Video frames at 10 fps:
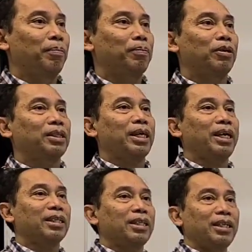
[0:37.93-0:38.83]

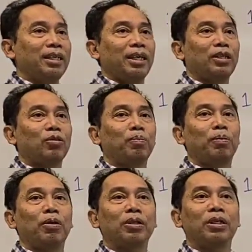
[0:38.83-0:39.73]
Protecting and
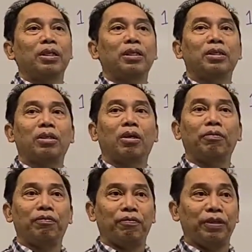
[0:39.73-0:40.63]
supporting the
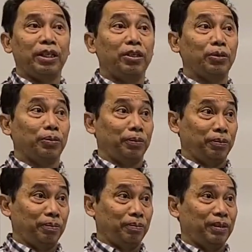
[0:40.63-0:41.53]
soft tissue.
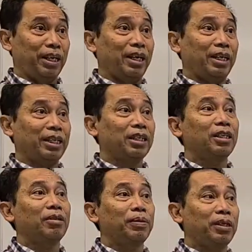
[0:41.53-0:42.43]
That's
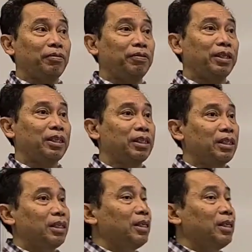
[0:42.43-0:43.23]
gonna be the first